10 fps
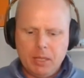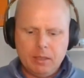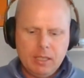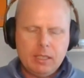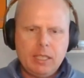
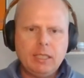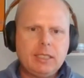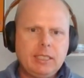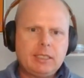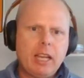But
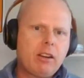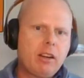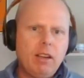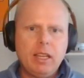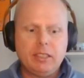Tennessee,
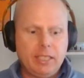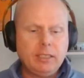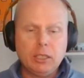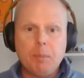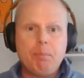South Carolina,
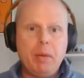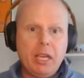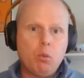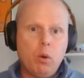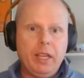this is a
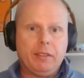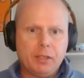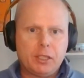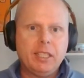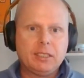big
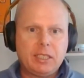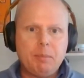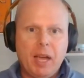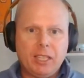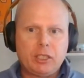week for
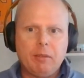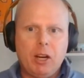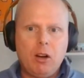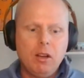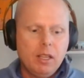Tennessee
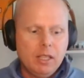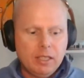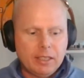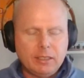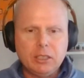basketball.
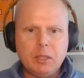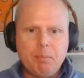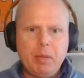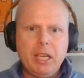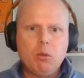This is
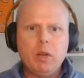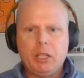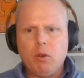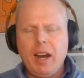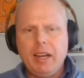a big
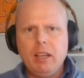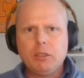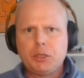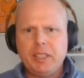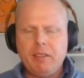week. Right
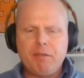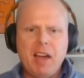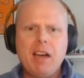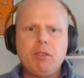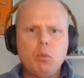now they're sitting
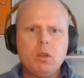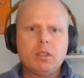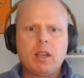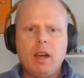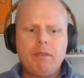
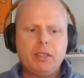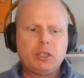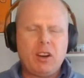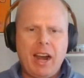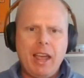5-1 in the
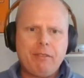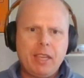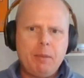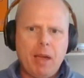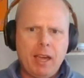conference, or a
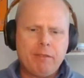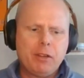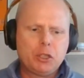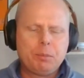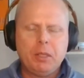half game out
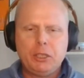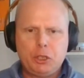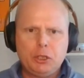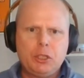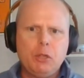of first
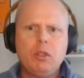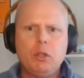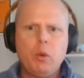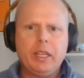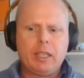place just due
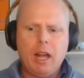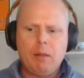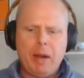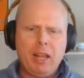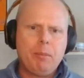to the win
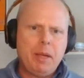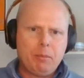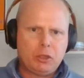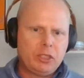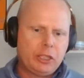column.
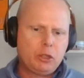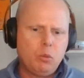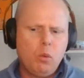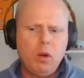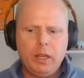Alabama's
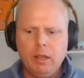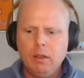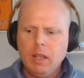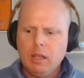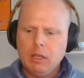6-1.